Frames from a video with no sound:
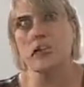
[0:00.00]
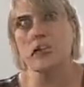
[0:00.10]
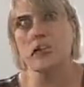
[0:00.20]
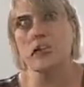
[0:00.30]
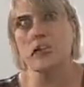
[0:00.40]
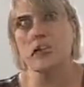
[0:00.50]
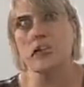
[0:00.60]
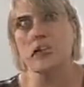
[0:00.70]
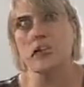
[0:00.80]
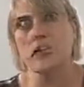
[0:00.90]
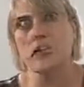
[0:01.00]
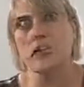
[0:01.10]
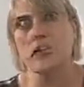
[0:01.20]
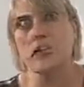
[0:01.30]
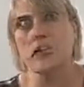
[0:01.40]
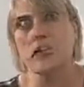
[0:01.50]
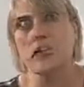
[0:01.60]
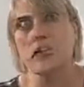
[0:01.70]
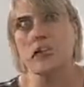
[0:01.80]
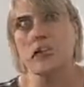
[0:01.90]
the sort of
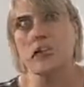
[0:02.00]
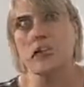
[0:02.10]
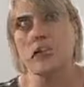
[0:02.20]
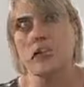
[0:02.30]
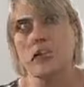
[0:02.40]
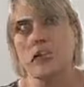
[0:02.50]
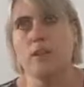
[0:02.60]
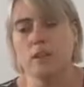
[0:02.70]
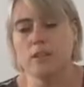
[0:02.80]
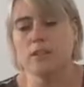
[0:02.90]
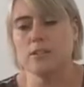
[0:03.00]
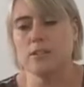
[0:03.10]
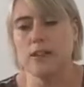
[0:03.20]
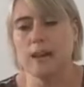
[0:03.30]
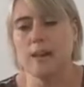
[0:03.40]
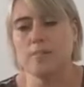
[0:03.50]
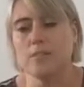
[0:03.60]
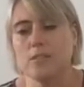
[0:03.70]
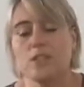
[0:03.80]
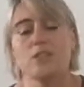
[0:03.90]
need to acknowledge
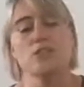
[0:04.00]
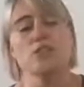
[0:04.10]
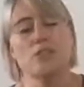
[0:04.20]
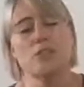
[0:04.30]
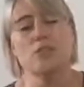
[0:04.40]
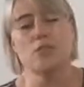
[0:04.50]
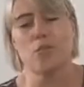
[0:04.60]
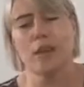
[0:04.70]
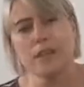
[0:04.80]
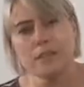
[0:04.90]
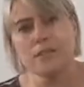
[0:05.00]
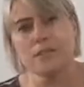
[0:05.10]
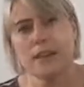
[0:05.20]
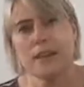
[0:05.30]
the students' rights.